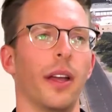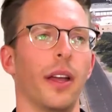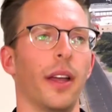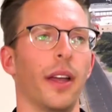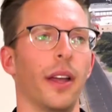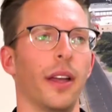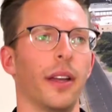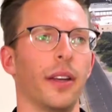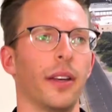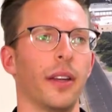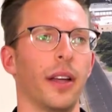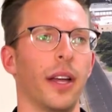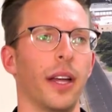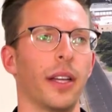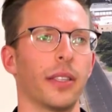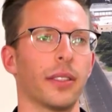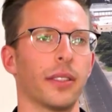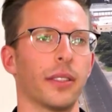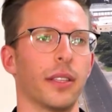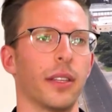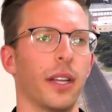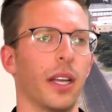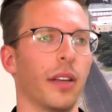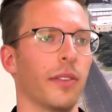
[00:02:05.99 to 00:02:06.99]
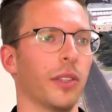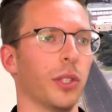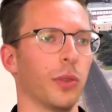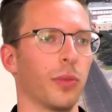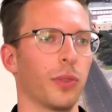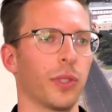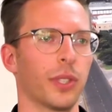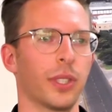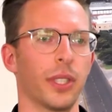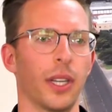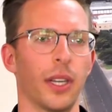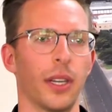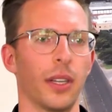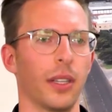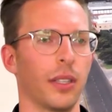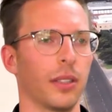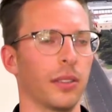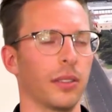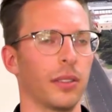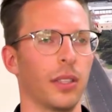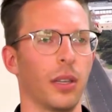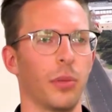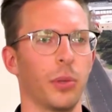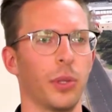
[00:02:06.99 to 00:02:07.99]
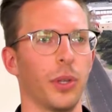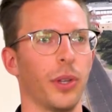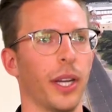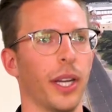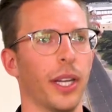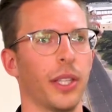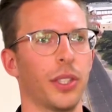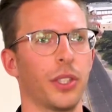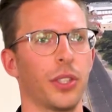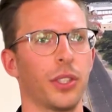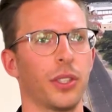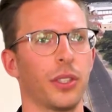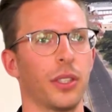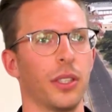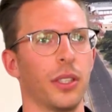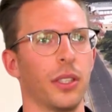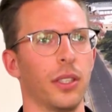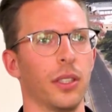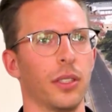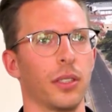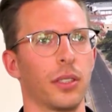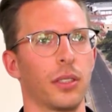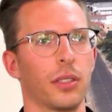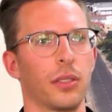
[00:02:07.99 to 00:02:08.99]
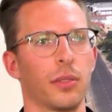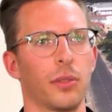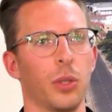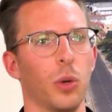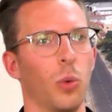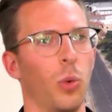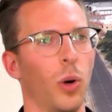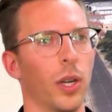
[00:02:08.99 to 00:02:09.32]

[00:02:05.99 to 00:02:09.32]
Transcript: And as an avenue for sale, WH is your